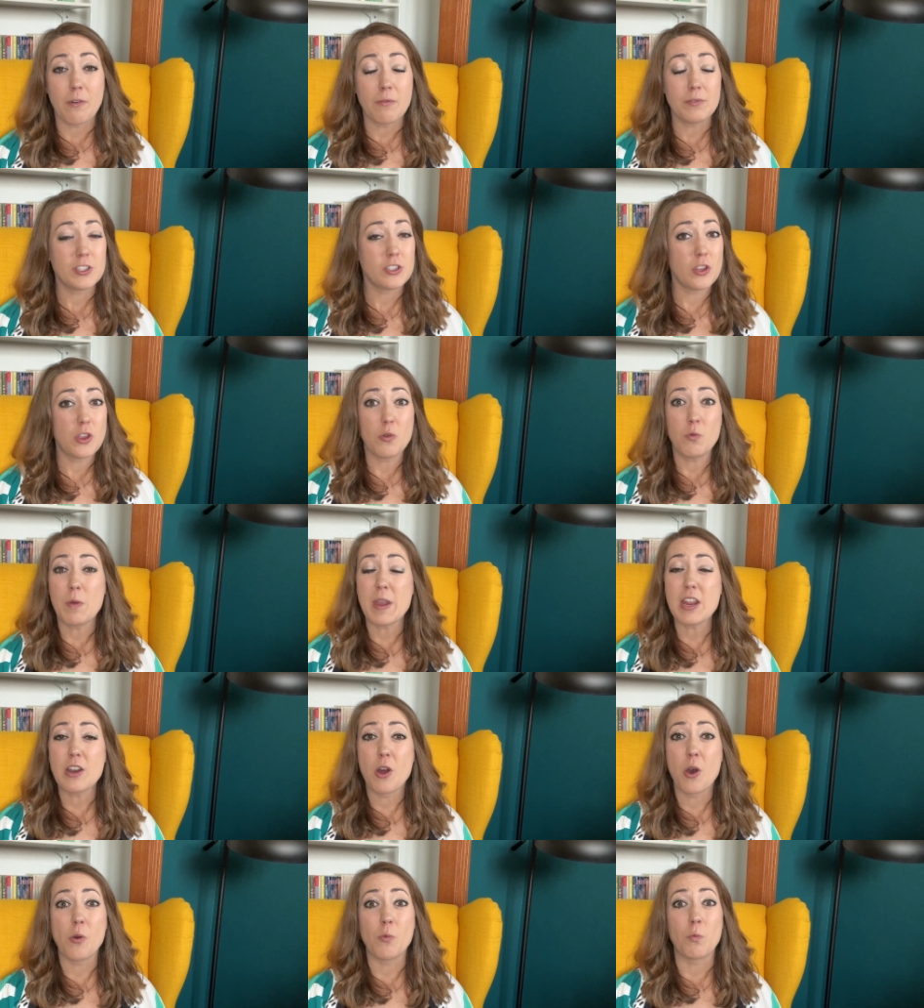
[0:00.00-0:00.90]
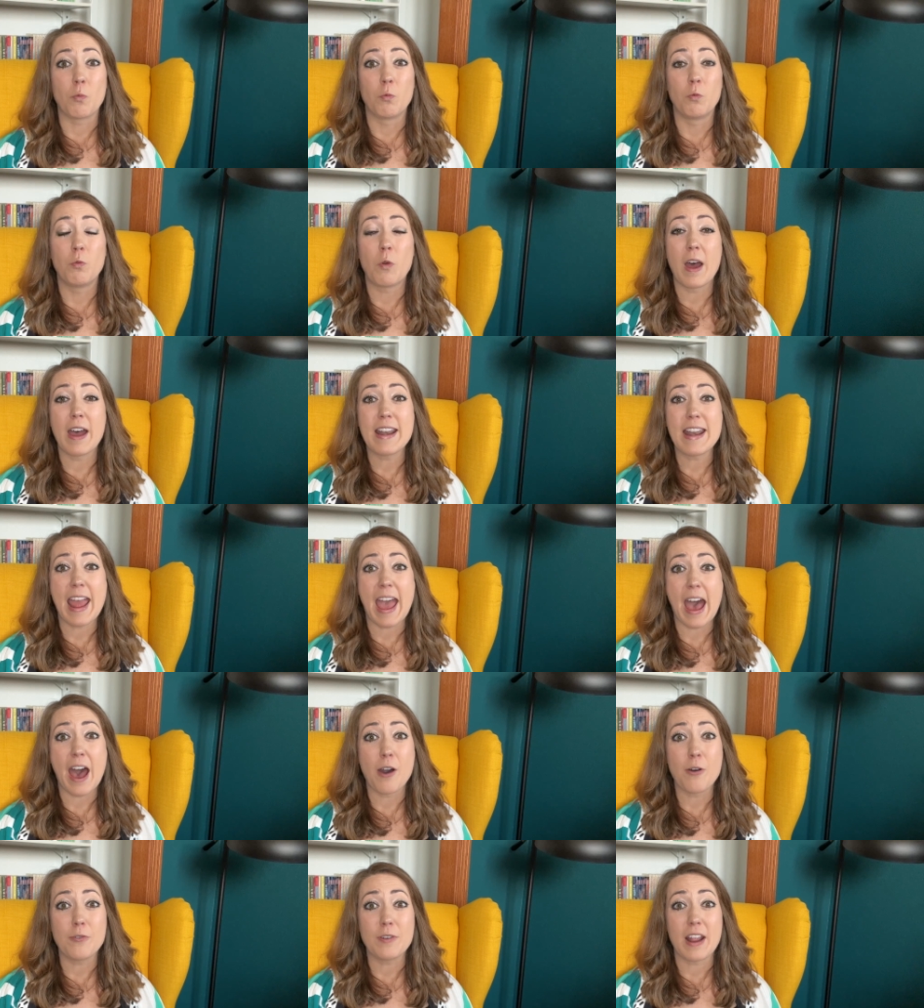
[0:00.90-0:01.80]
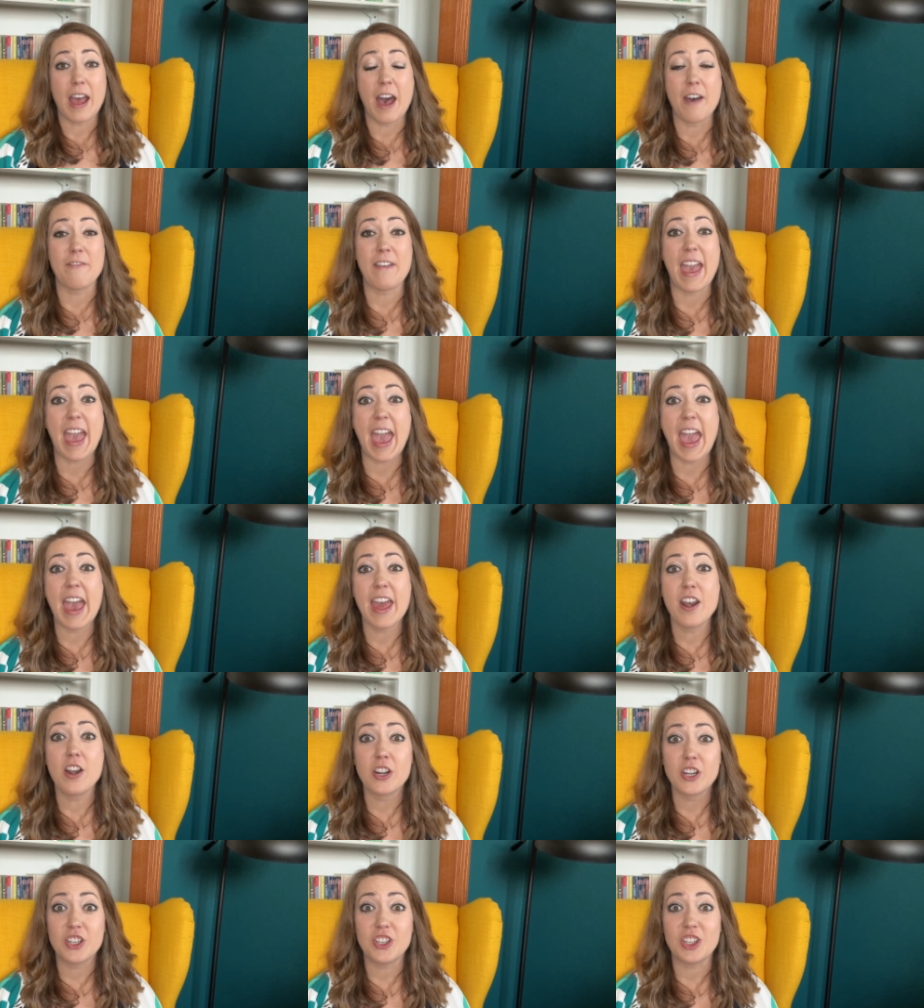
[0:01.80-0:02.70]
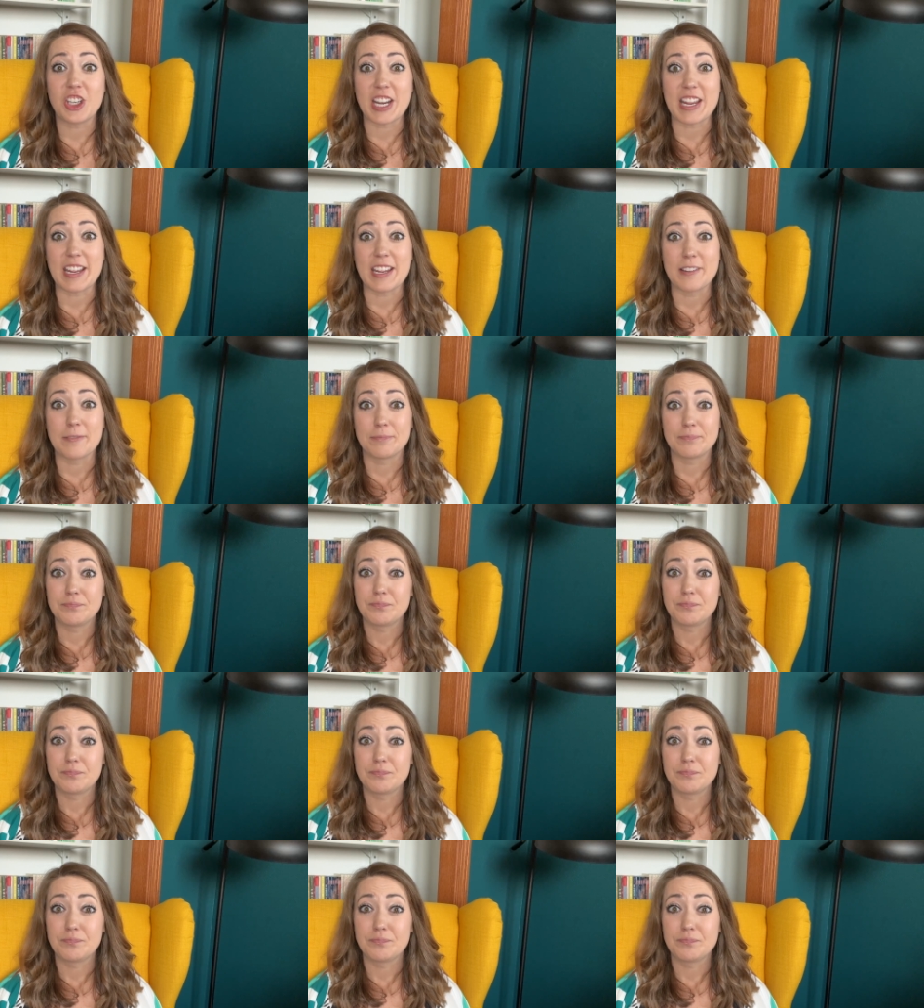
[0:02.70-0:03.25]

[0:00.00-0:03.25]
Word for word: so that we don't run out of energy,